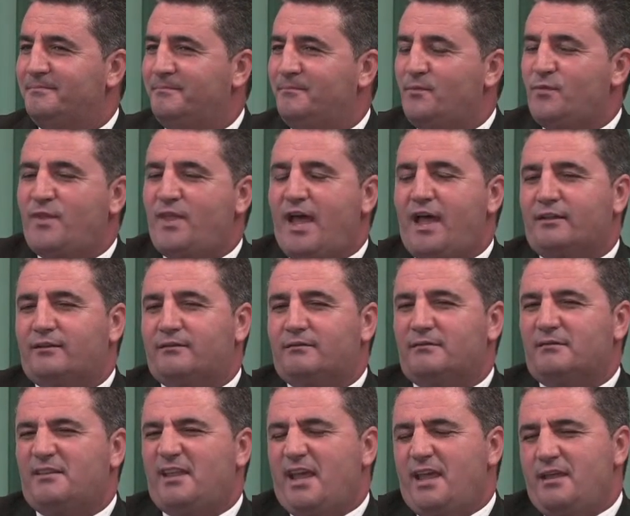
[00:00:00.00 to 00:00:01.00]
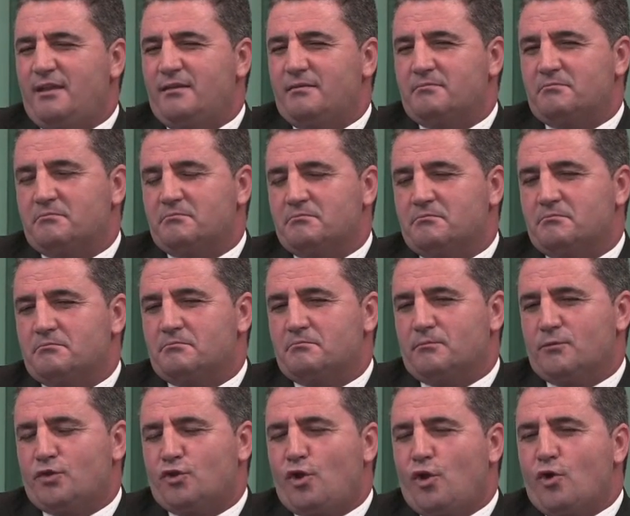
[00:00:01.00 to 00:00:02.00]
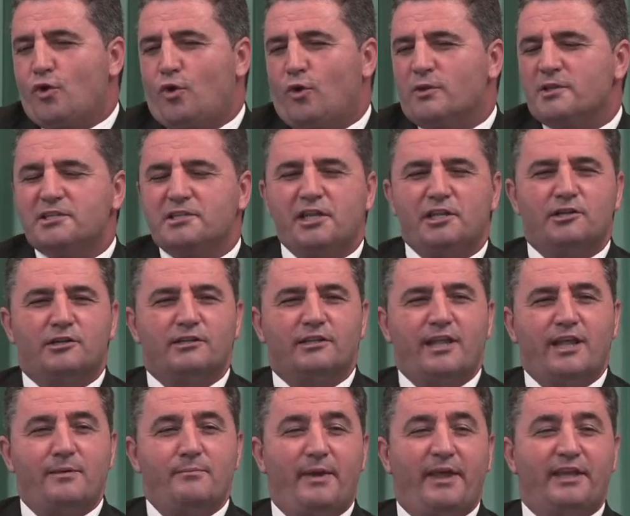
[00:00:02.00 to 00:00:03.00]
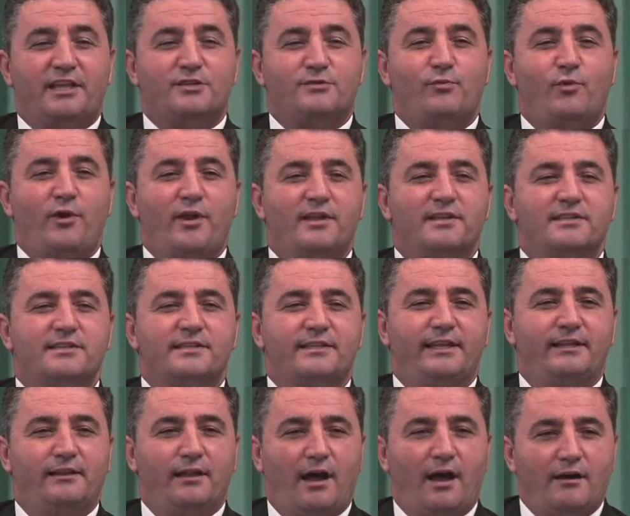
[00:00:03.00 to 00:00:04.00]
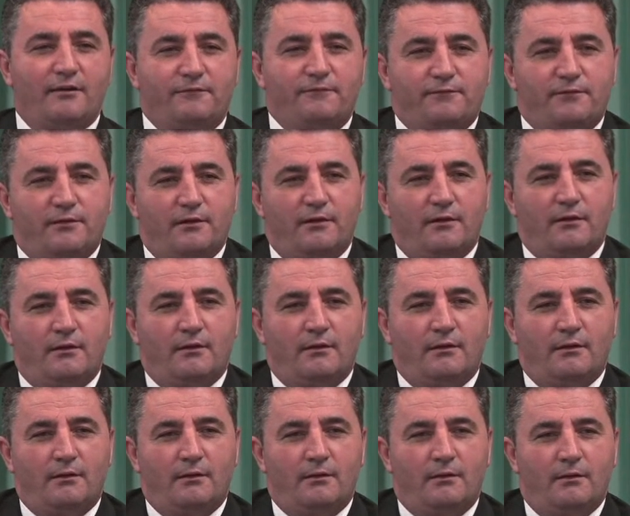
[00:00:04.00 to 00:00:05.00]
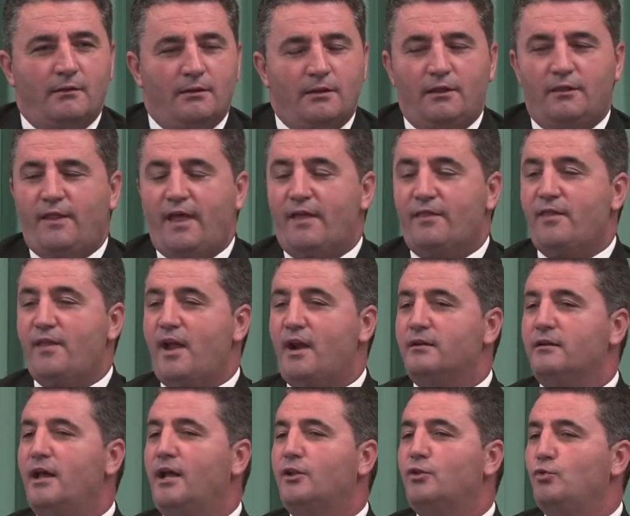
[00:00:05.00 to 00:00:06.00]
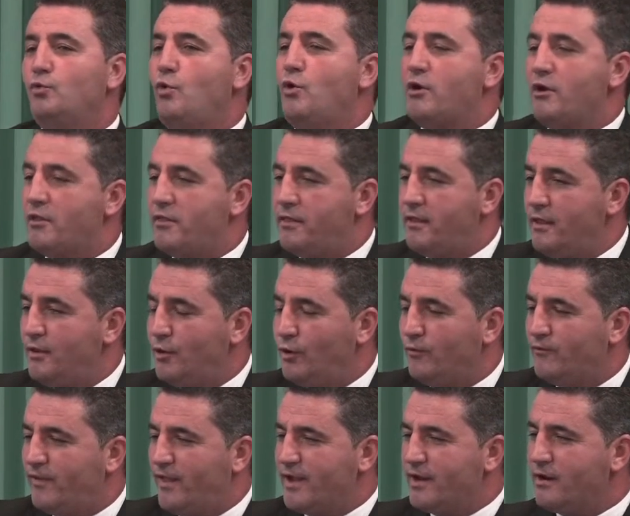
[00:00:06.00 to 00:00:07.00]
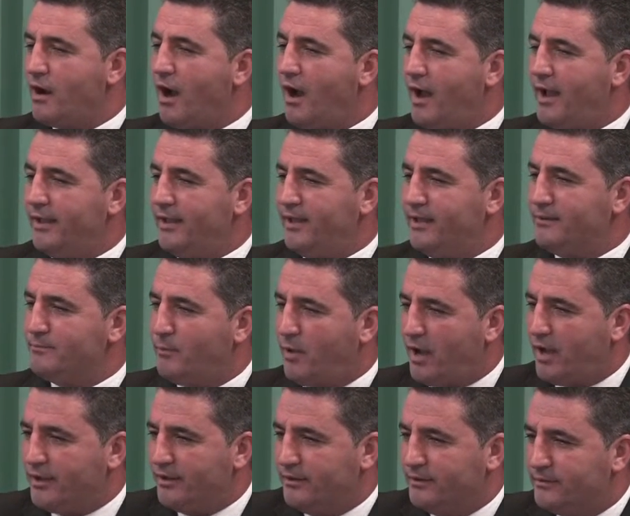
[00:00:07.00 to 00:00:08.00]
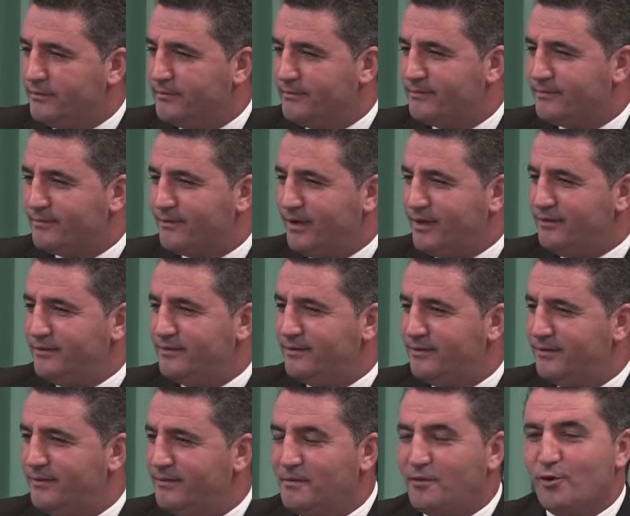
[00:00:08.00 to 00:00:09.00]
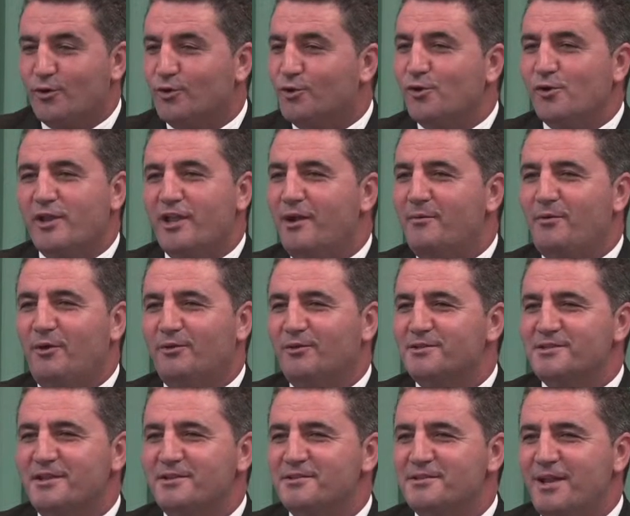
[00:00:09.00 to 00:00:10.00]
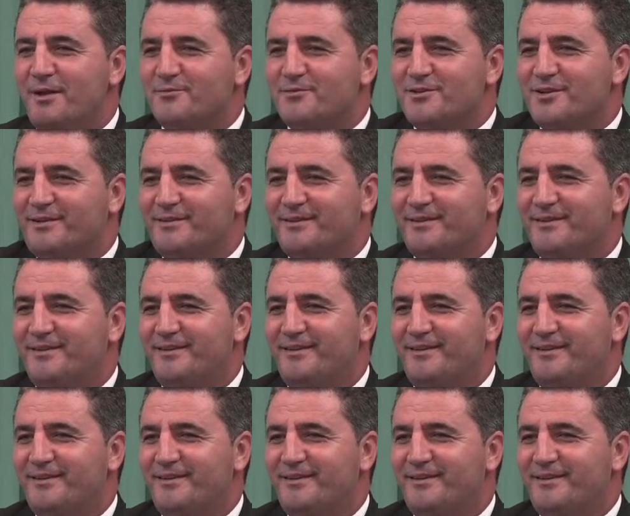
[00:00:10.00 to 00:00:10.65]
that they don't consider them experienced enough, and that they are not worthy of their hi and bye, right? They were talking about the same subject.